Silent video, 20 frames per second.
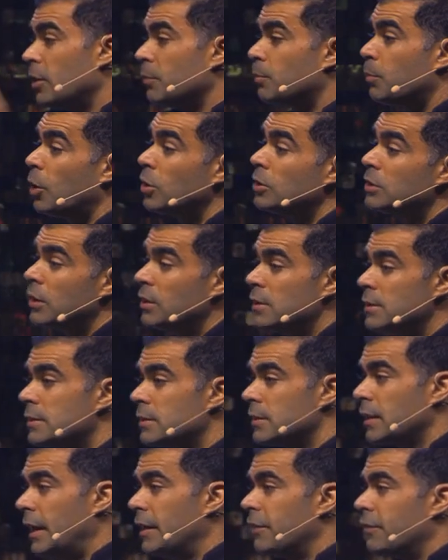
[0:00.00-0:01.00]

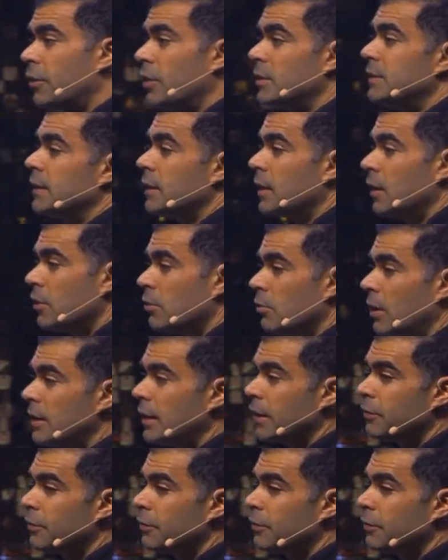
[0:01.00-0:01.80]
portals and verticals, right?